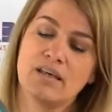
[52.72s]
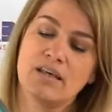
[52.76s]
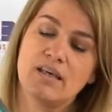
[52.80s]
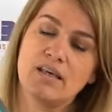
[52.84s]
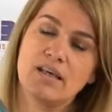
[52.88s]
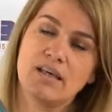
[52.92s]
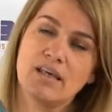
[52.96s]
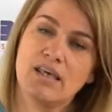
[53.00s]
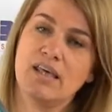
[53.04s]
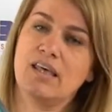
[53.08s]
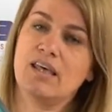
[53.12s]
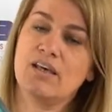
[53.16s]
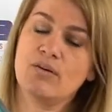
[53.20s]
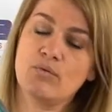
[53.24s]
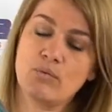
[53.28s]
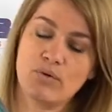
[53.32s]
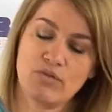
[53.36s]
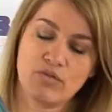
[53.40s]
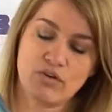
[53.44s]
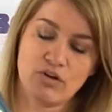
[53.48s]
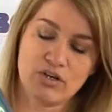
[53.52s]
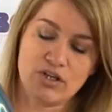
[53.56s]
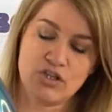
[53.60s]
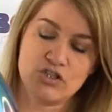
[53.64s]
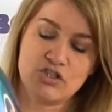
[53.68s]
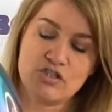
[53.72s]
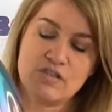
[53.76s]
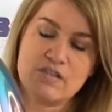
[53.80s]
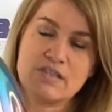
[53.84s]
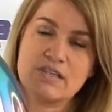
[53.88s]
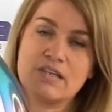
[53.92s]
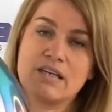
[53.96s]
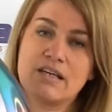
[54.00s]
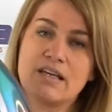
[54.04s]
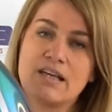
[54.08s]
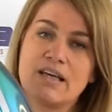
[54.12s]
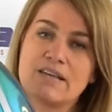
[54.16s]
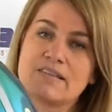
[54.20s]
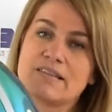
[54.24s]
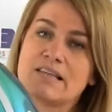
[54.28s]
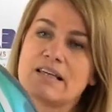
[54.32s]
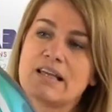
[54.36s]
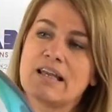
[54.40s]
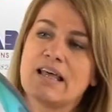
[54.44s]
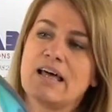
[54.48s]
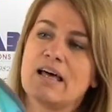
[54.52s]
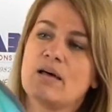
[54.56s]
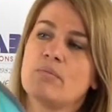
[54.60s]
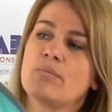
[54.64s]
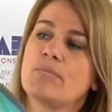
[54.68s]
Here we've got it just in a nice
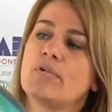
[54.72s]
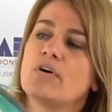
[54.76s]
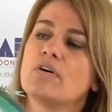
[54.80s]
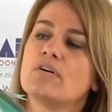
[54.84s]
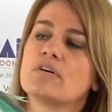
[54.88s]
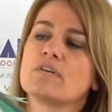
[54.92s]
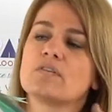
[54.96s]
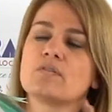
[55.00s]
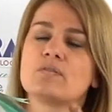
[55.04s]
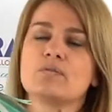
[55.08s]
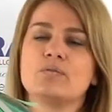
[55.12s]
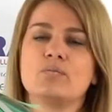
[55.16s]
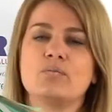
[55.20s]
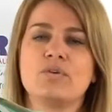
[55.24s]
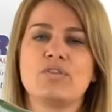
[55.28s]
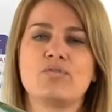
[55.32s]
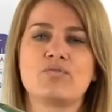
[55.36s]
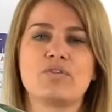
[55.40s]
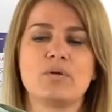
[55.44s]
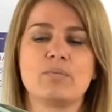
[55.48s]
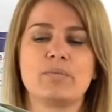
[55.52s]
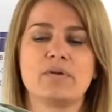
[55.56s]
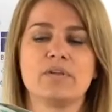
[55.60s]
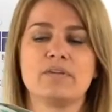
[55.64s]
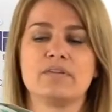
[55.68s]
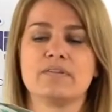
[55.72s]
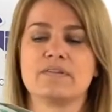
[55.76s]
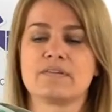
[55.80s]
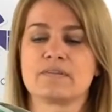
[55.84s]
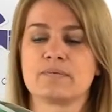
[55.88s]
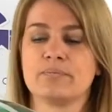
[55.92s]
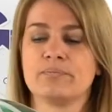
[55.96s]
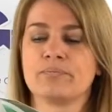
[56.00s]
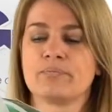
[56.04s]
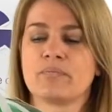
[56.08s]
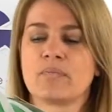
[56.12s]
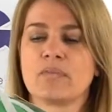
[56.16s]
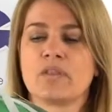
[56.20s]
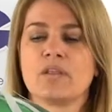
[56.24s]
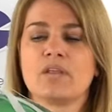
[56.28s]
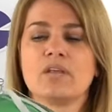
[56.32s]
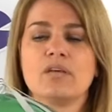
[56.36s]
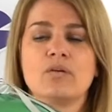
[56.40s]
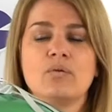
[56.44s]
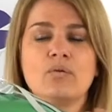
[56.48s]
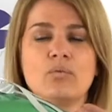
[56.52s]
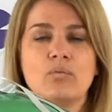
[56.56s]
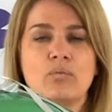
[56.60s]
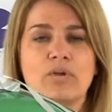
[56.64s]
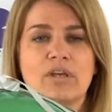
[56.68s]
little hat box with ribbons.
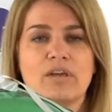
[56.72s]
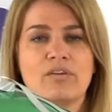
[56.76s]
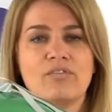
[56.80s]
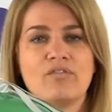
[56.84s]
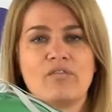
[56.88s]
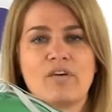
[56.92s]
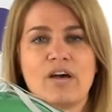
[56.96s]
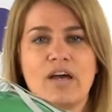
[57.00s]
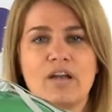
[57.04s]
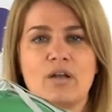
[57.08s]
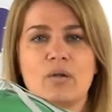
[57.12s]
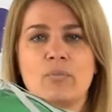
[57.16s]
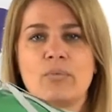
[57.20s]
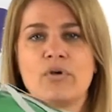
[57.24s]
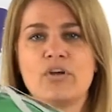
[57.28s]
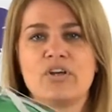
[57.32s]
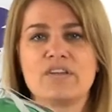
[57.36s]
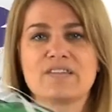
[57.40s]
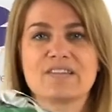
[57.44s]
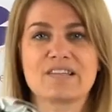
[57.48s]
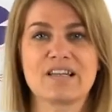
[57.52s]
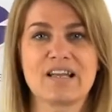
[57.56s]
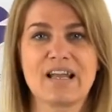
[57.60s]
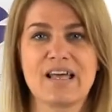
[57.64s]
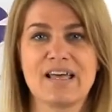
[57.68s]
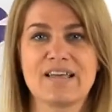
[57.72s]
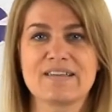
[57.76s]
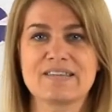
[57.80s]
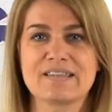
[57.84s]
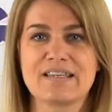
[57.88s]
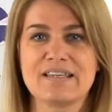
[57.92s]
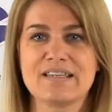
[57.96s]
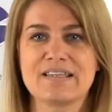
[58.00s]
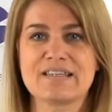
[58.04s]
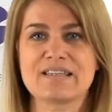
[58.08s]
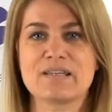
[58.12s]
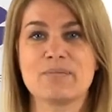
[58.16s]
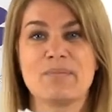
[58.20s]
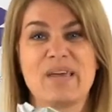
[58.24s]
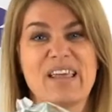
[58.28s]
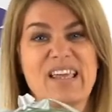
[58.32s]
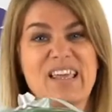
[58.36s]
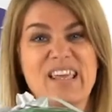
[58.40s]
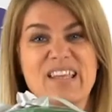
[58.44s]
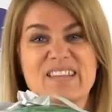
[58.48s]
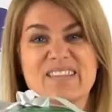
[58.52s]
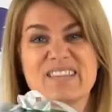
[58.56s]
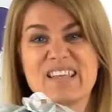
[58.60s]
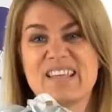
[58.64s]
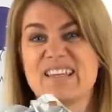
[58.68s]
We can vinyl personalise it to
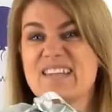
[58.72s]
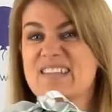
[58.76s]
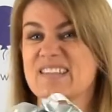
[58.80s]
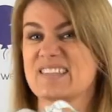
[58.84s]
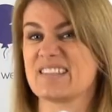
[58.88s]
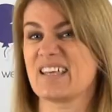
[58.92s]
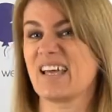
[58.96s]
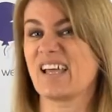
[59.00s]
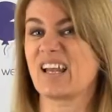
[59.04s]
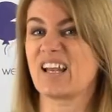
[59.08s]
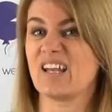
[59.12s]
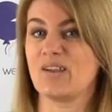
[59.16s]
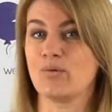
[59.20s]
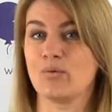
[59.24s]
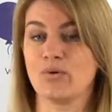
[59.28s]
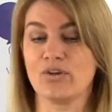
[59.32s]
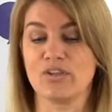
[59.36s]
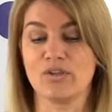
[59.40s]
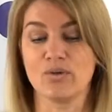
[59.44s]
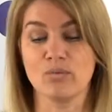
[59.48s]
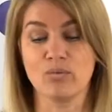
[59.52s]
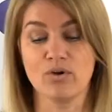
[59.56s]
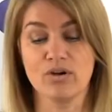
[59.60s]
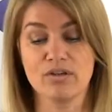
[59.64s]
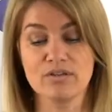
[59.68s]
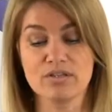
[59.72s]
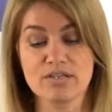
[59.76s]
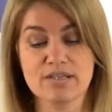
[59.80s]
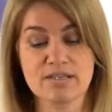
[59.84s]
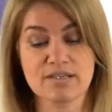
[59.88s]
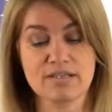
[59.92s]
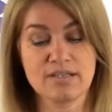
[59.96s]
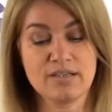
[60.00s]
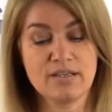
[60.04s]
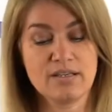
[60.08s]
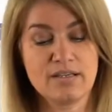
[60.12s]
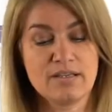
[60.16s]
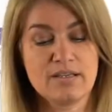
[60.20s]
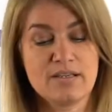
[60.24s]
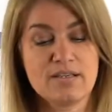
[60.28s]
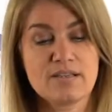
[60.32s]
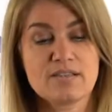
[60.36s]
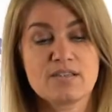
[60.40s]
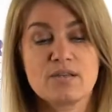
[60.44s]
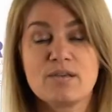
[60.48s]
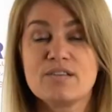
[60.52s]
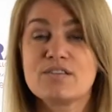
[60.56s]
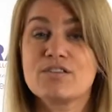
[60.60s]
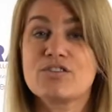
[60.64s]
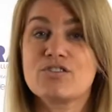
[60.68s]
make it say exactly what you want,
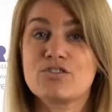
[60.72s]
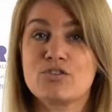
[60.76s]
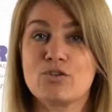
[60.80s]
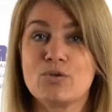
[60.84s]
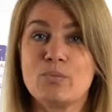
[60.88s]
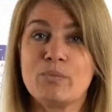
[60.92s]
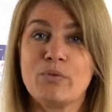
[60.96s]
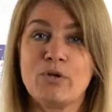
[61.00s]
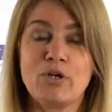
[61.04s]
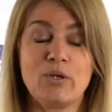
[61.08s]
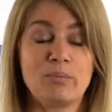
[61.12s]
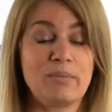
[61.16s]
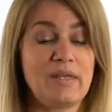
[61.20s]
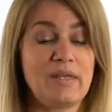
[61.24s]
so it's a superb